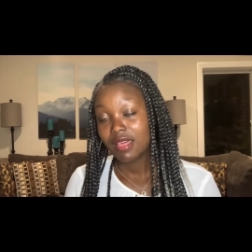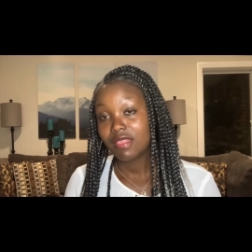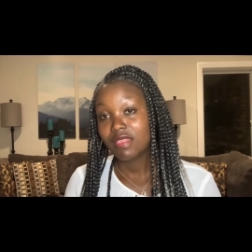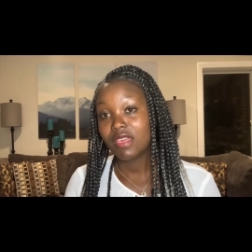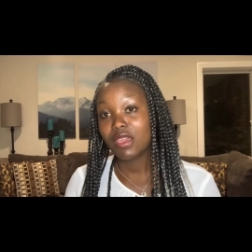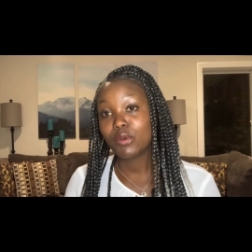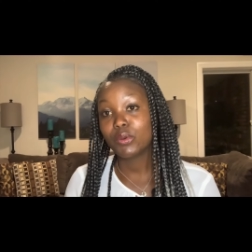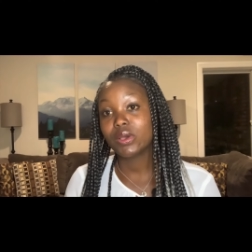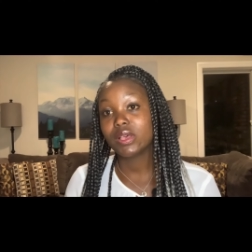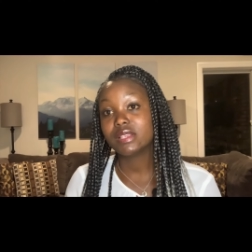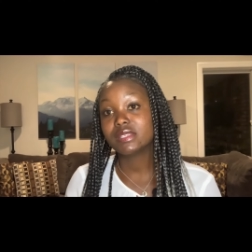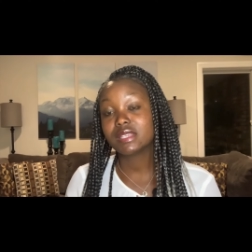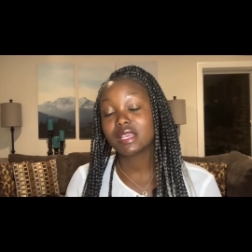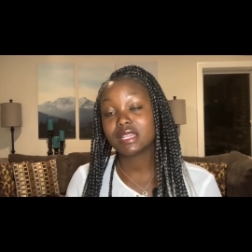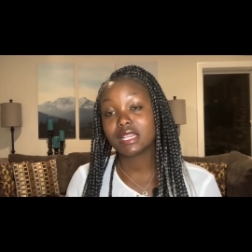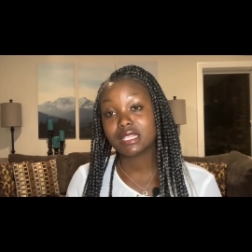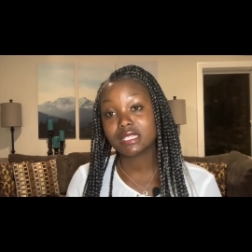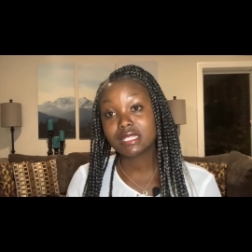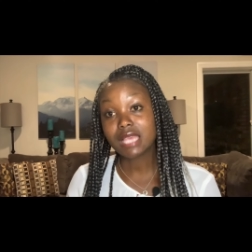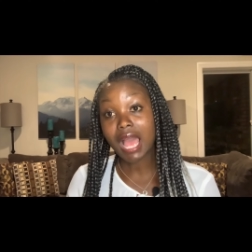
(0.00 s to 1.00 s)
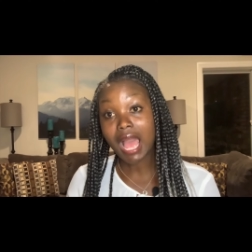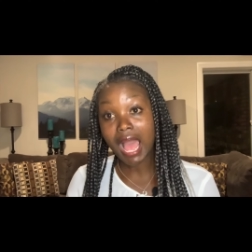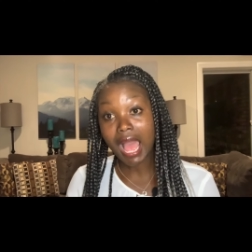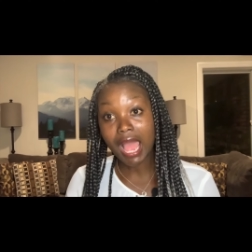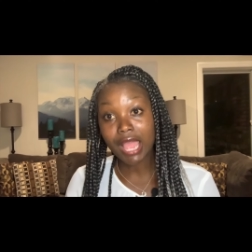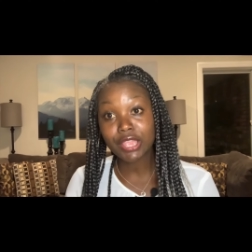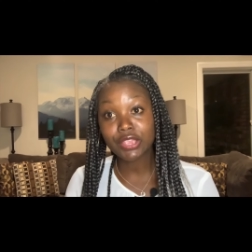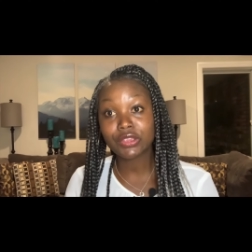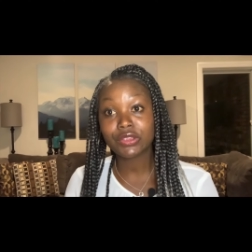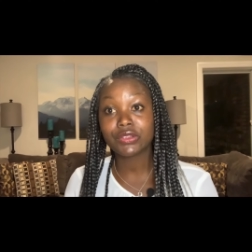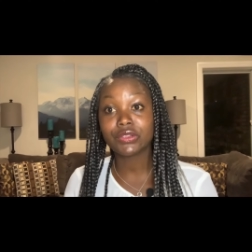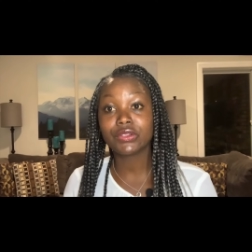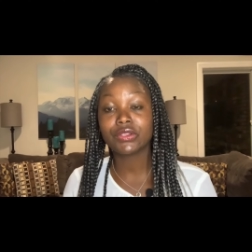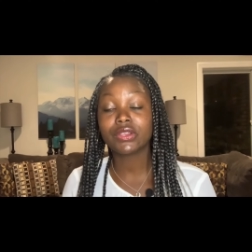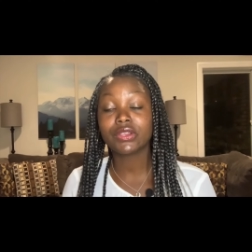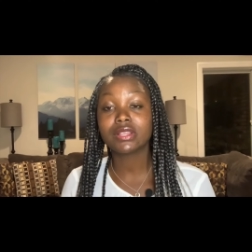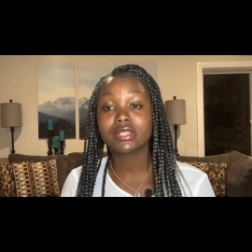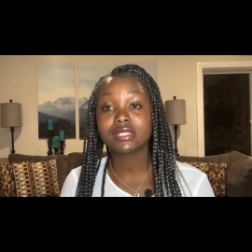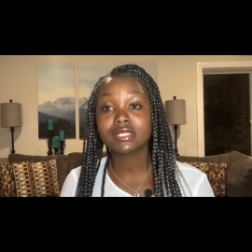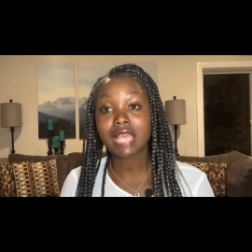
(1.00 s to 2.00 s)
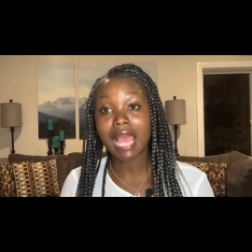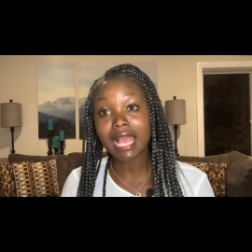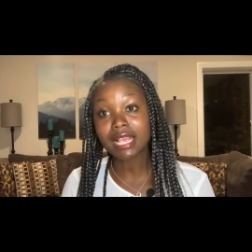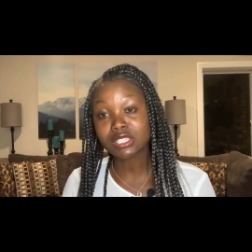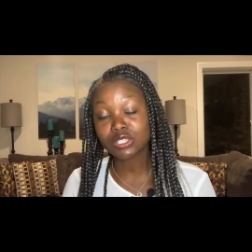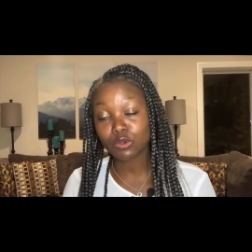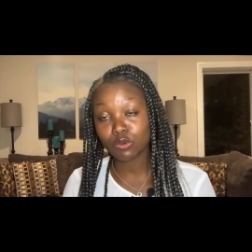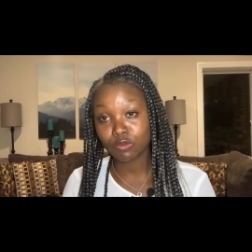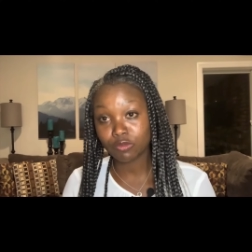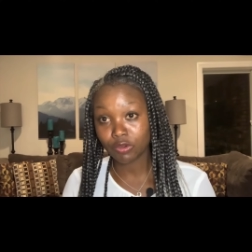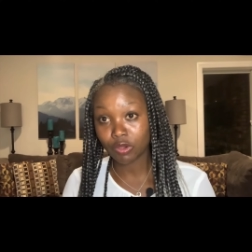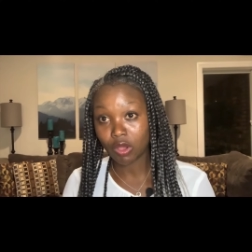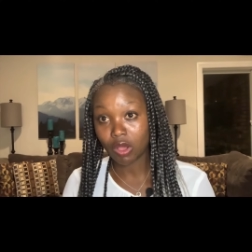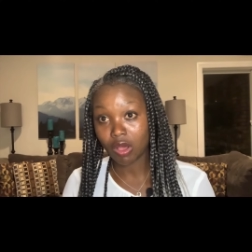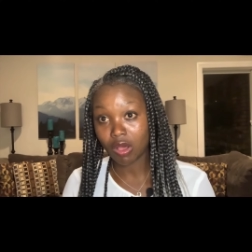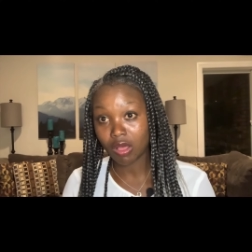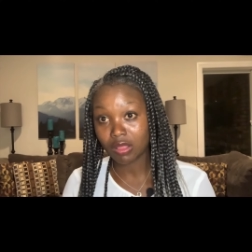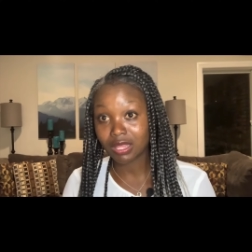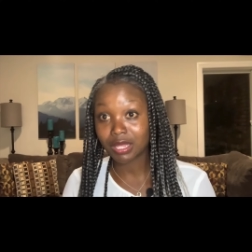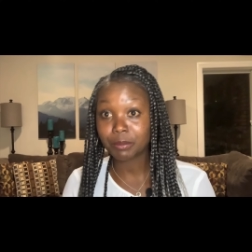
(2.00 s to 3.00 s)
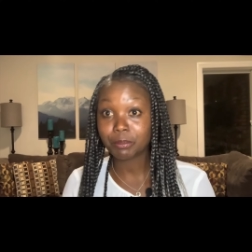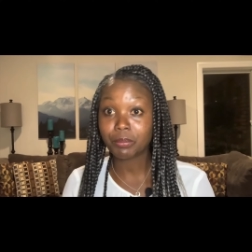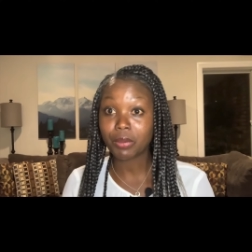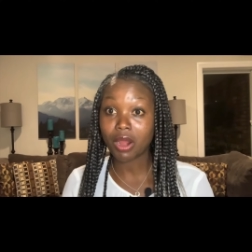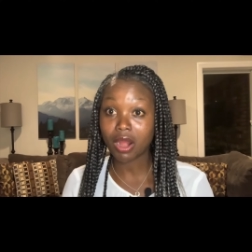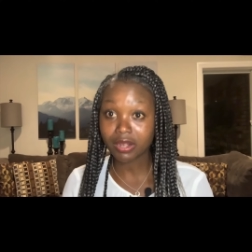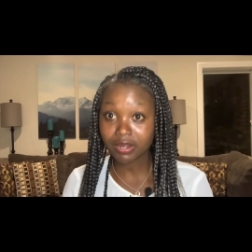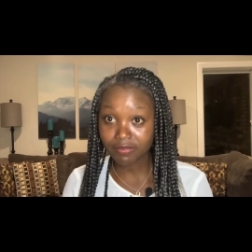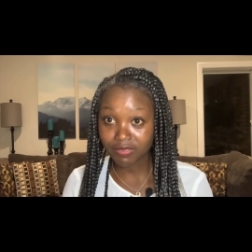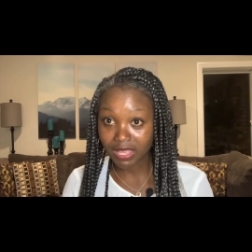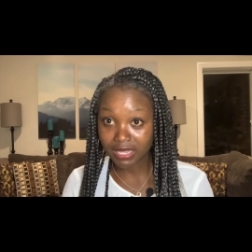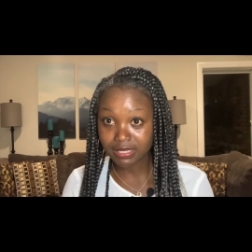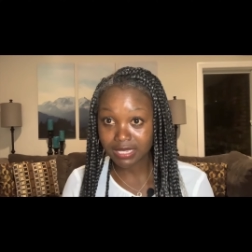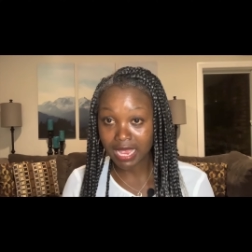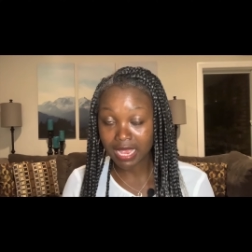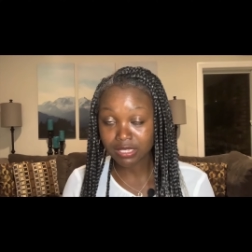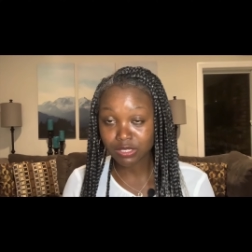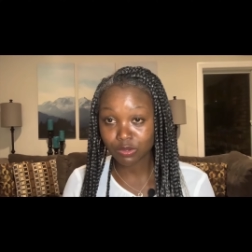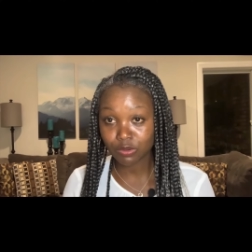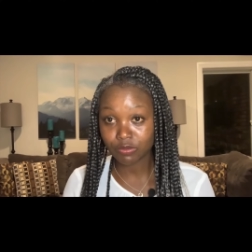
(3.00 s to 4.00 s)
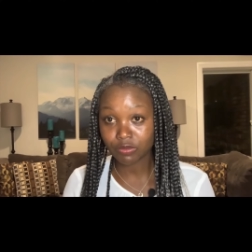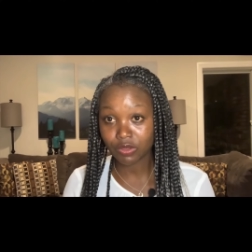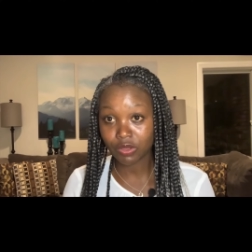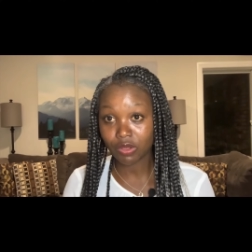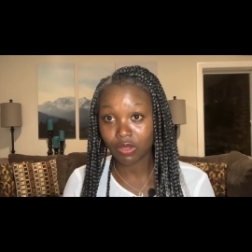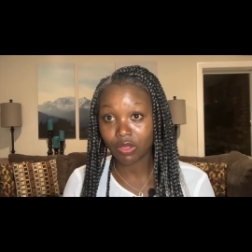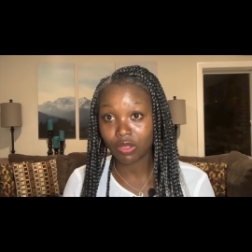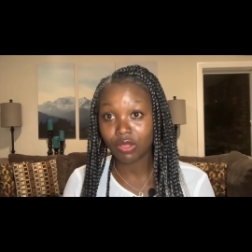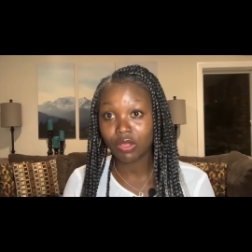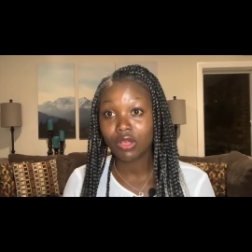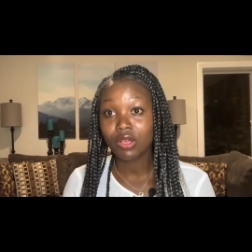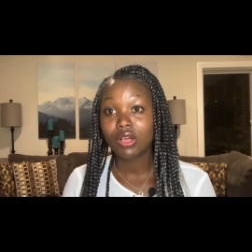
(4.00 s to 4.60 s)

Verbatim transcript: there was an entire tax overhaul, and part of that tax overhaul